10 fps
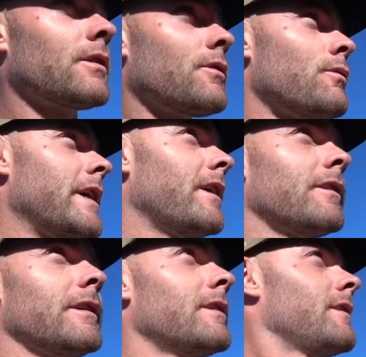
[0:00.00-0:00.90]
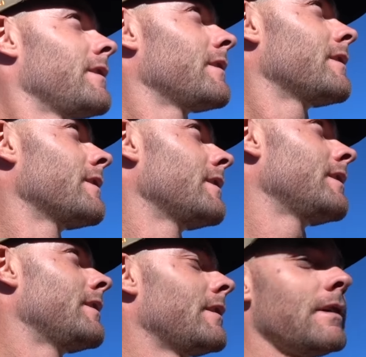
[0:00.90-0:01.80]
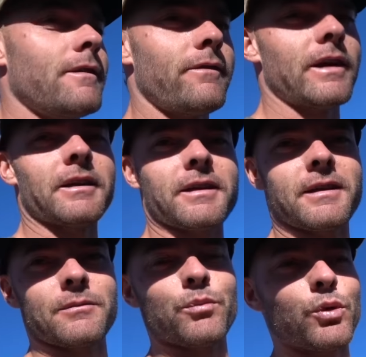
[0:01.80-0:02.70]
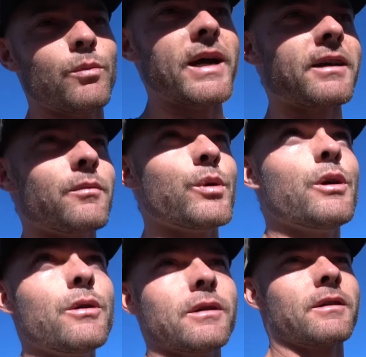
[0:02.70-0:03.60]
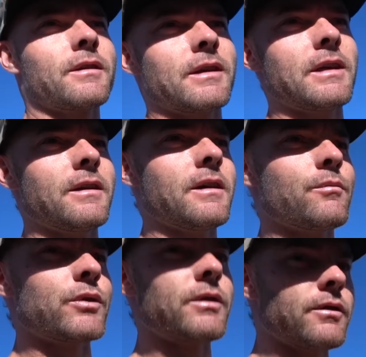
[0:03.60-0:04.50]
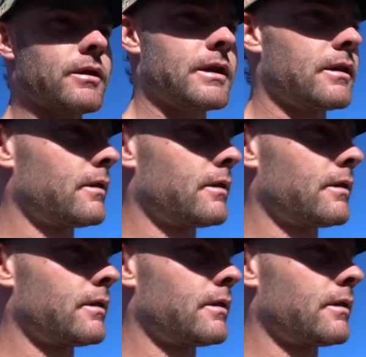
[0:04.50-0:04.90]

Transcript: took a while to finally pull back the bow and get an opportunity.